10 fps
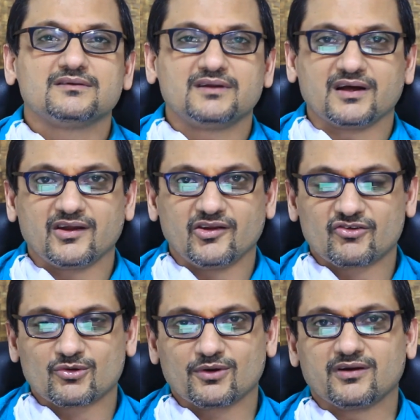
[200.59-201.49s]
the
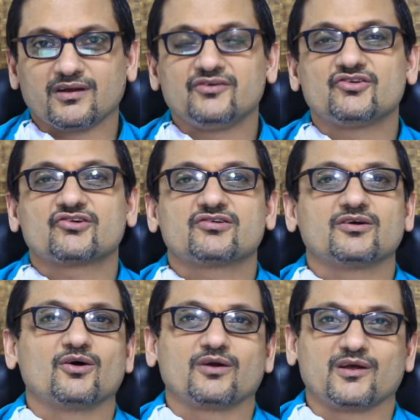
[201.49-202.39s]
insulin
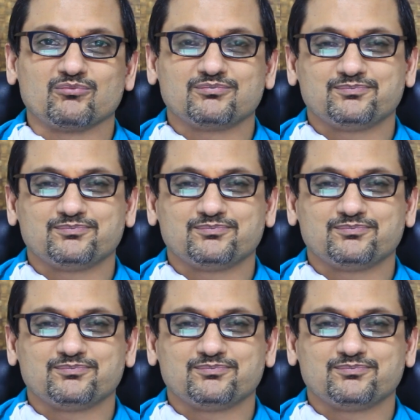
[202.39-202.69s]
injection on him.